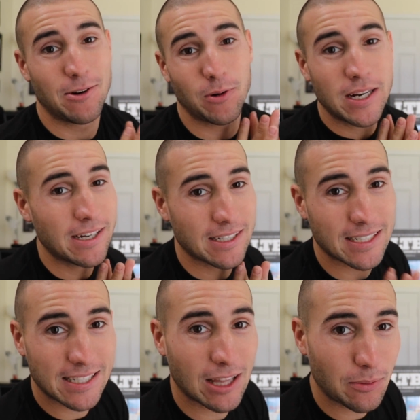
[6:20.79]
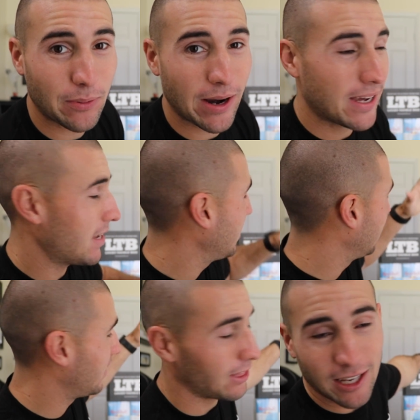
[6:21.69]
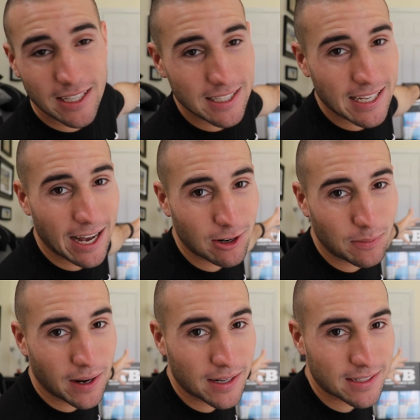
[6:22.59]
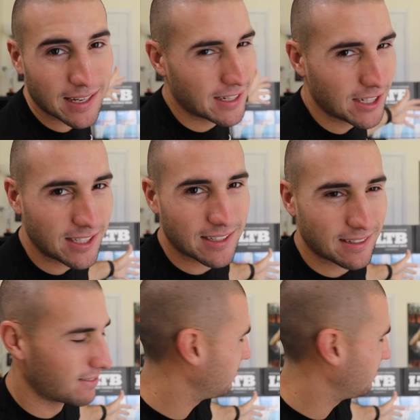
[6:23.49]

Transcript: We're here to celebrate Lucky Tackle Box and just